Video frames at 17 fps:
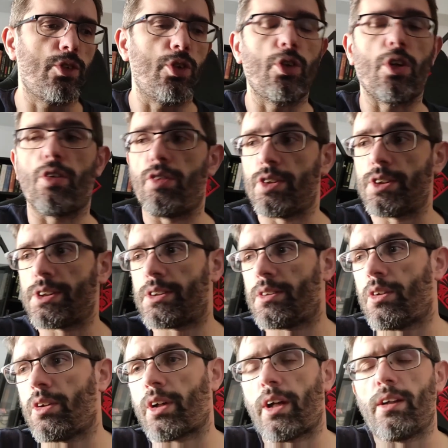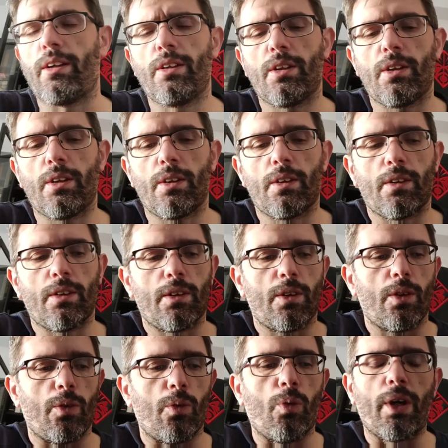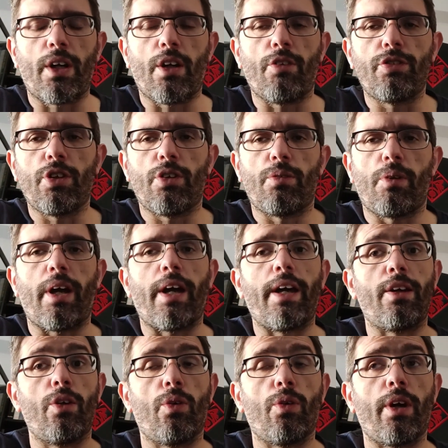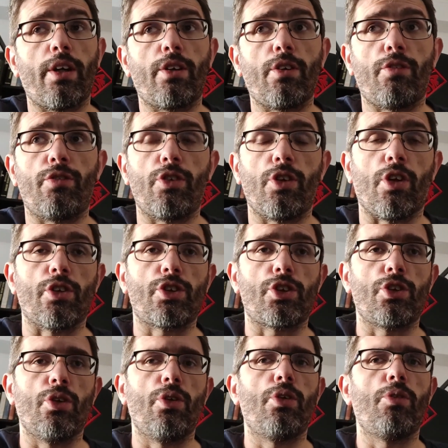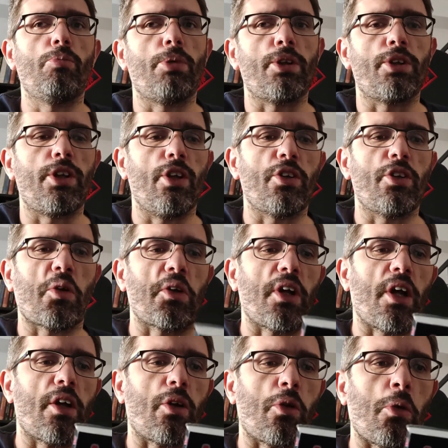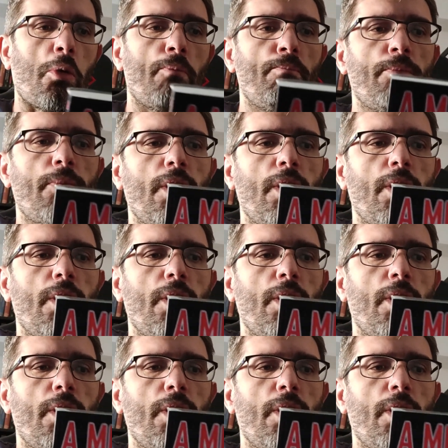two novels. Okay, one of them I know I have not shown, but the other one I don't know.